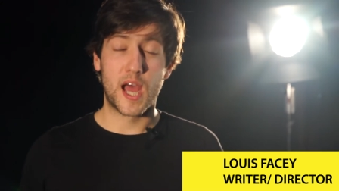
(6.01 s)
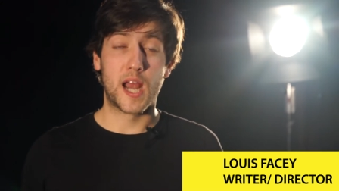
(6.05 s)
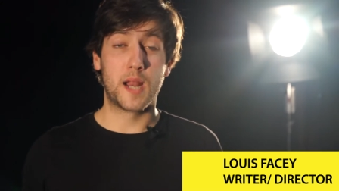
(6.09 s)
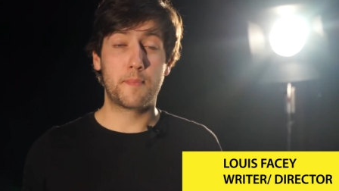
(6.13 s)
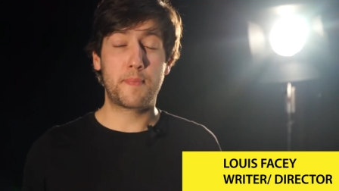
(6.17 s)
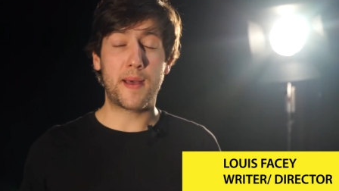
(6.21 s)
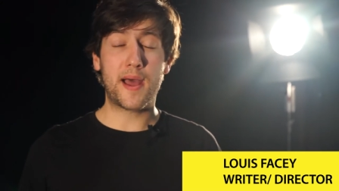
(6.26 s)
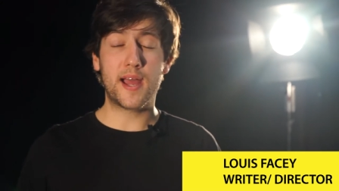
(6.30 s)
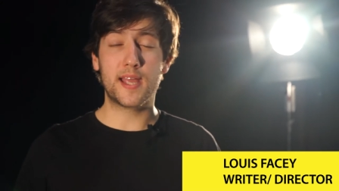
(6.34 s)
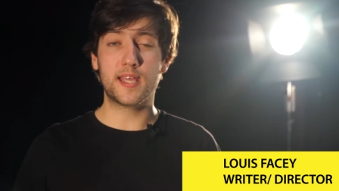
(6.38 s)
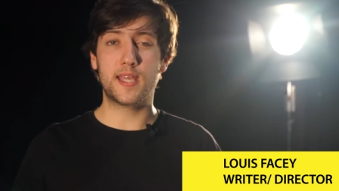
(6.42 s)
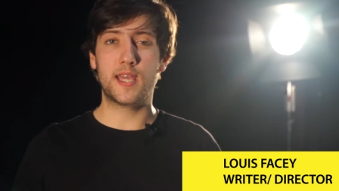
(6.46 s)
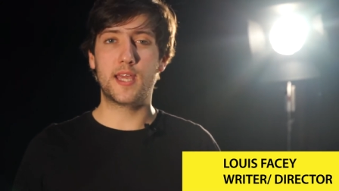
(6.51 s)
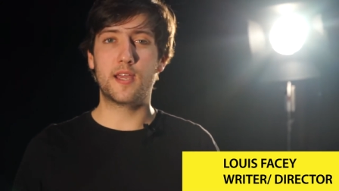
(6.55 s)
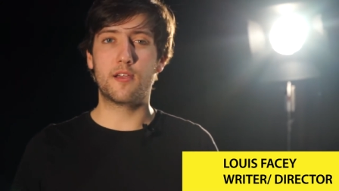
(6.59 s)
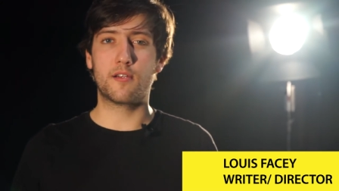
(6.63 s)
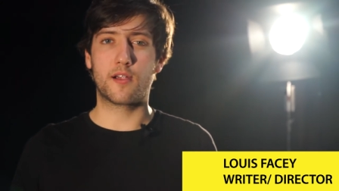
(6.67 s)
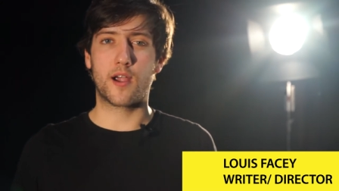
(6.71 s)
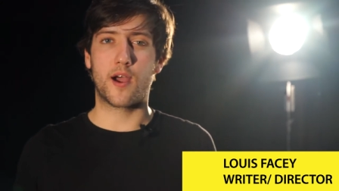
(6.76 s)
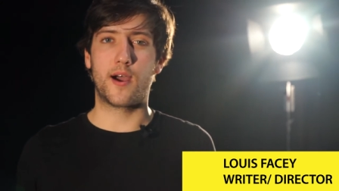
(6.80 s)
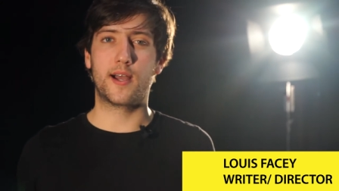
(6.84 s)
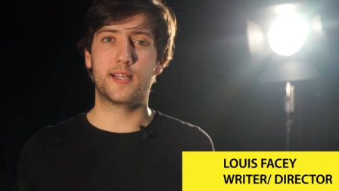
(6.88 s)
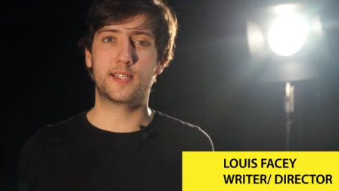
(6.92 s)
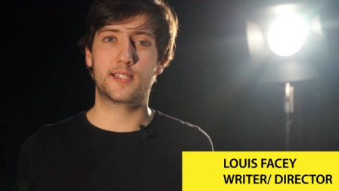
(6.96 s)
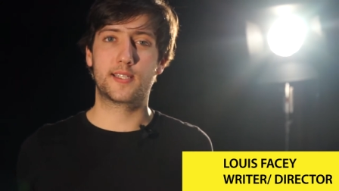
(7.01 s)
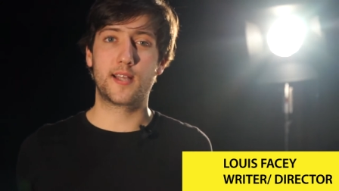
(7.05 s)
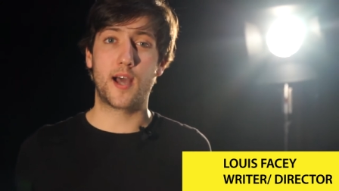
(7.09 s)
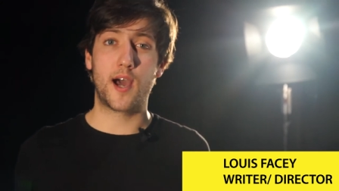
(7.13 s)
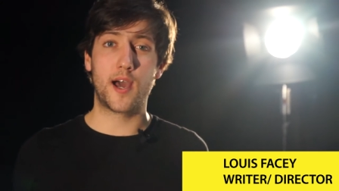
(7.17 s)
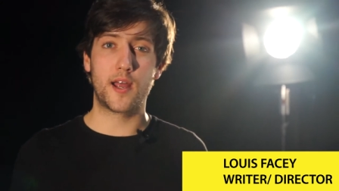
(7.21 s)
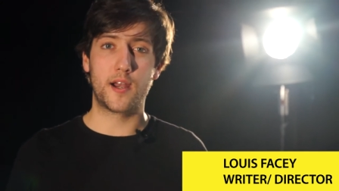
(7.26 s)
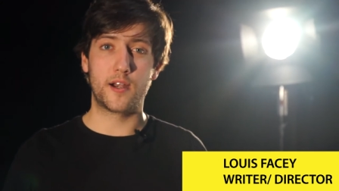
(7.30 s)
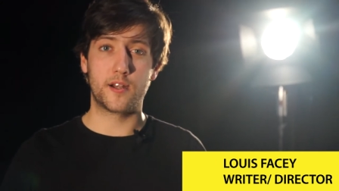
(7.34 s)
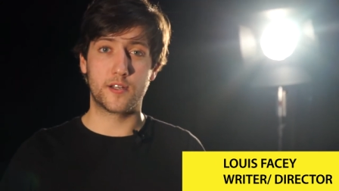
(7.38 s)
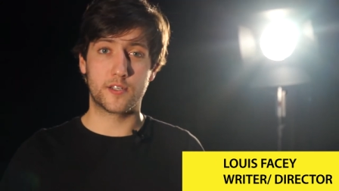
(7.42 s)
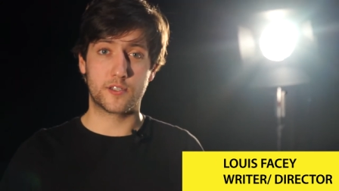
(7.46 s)
and about a year ago I
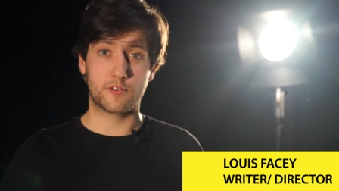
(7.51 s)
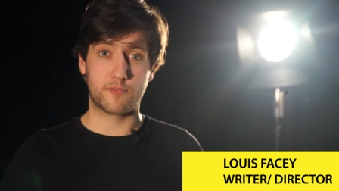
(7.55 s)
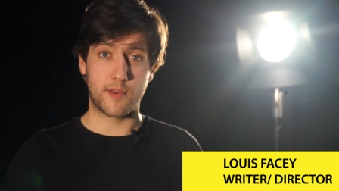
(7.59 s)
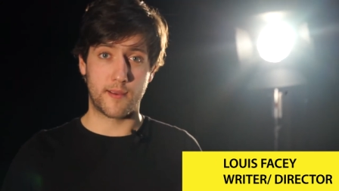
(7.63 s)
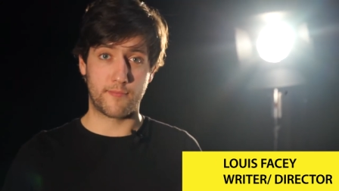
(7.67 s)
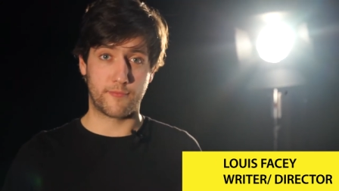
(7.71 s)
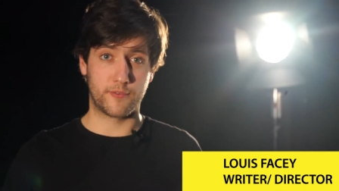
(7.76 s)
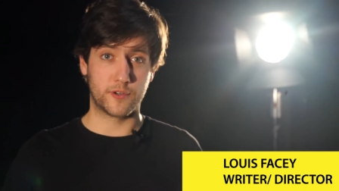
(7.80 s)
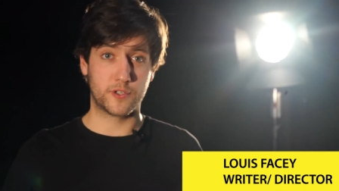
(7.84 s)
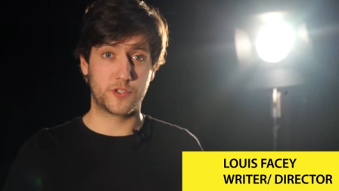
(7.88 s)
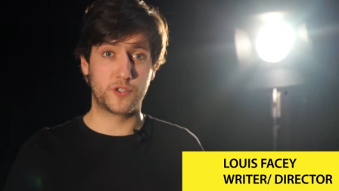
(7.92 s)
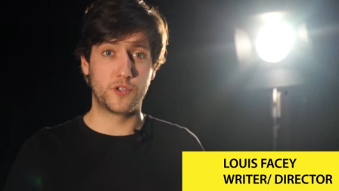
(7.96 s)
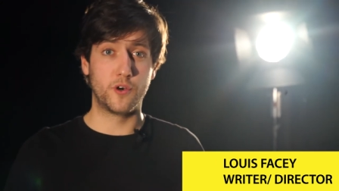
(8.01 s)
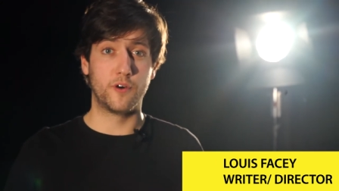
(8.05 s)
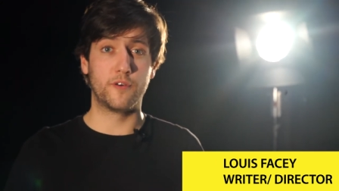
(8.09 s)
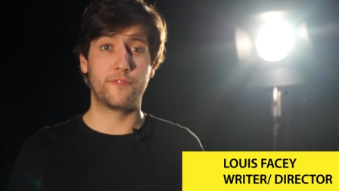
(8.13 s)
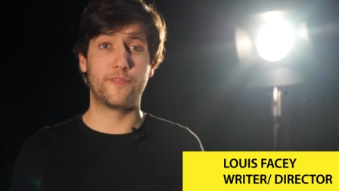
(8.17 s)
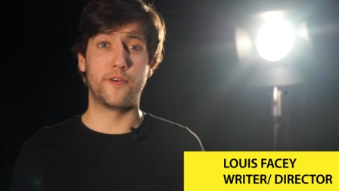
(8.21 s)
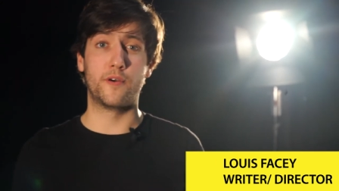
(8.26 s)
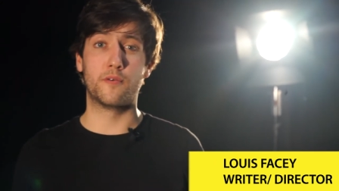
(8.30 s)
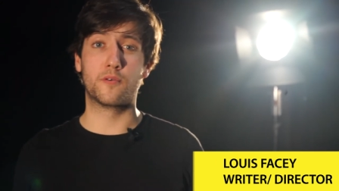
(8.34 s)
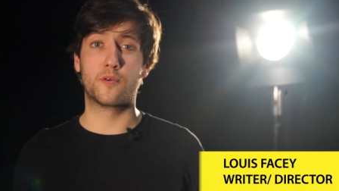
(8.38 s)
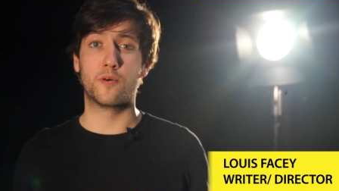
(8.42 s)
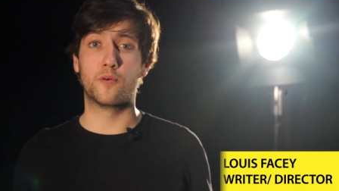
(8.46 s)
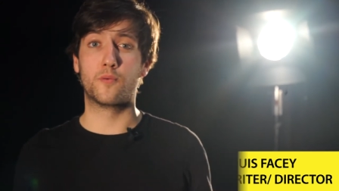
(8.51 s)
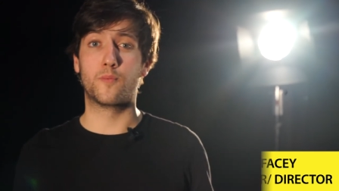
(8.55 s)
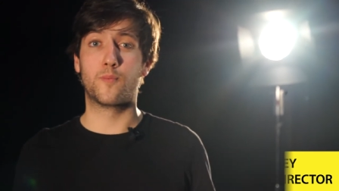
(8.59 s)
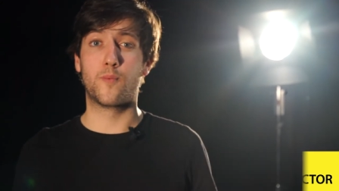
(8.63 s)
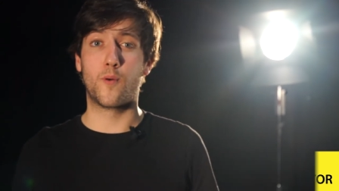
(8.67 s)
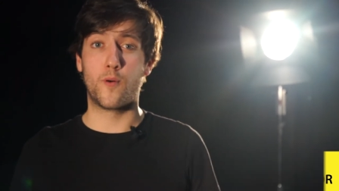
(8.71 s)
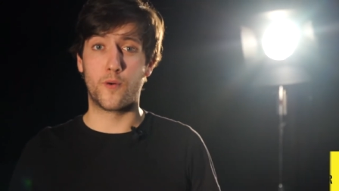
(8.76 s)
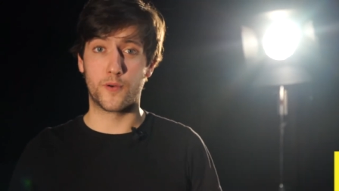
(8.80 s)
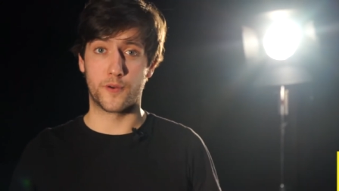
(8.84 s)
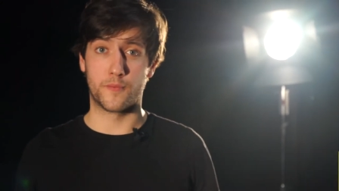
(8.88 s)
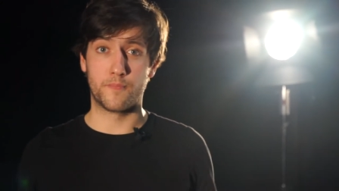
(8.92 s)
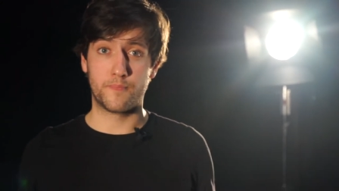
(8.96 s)
started on a script for a short film called
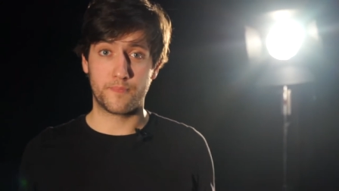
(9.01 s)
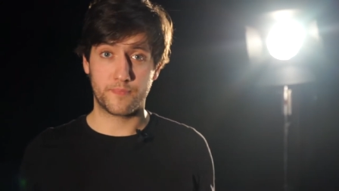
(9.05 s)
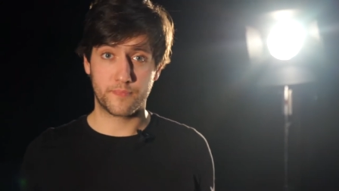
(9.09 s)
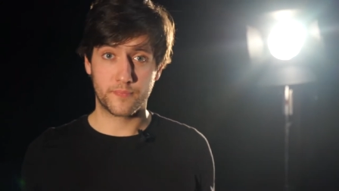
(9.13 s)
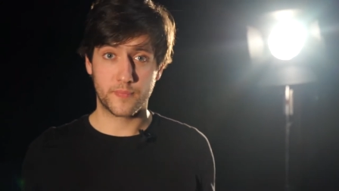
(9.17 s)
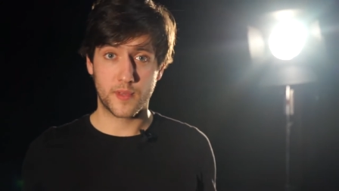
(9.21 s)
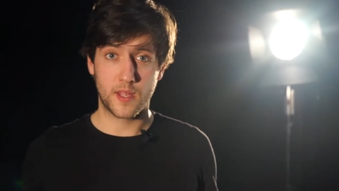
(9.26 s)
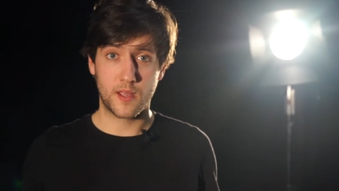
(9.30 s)
Warden.